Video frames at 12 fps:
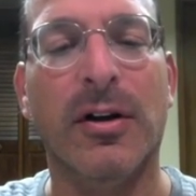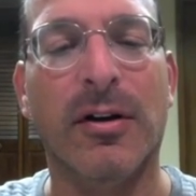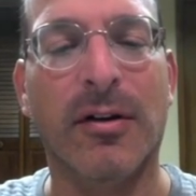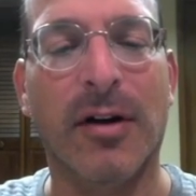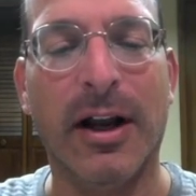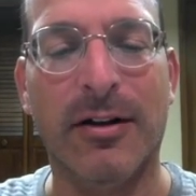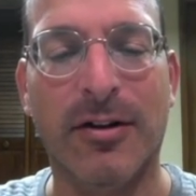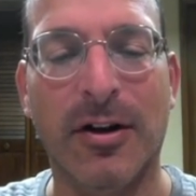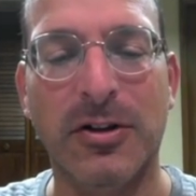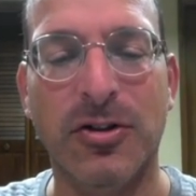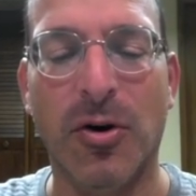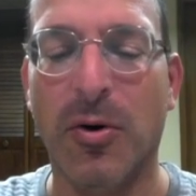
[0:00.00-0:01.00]
All right, you tell
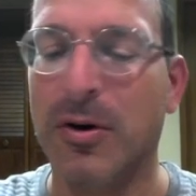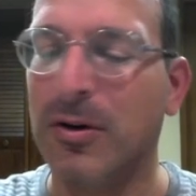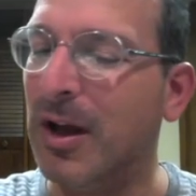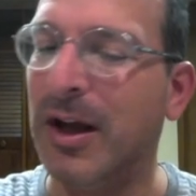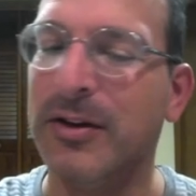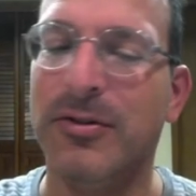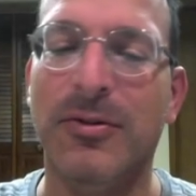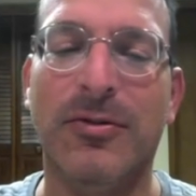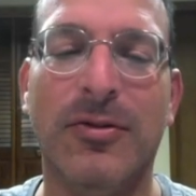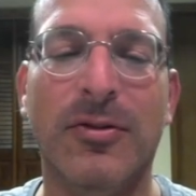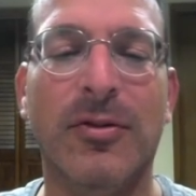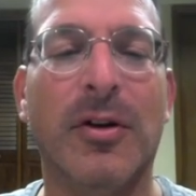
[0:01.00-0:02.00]
a joke. Ah, too
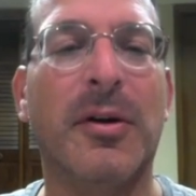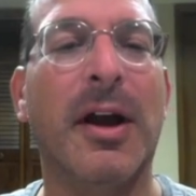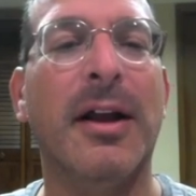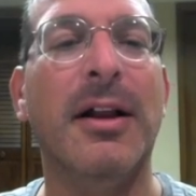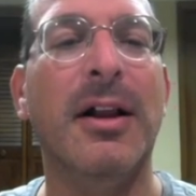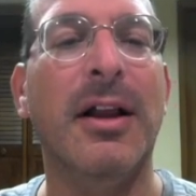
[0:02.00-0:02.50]
soon. Okay.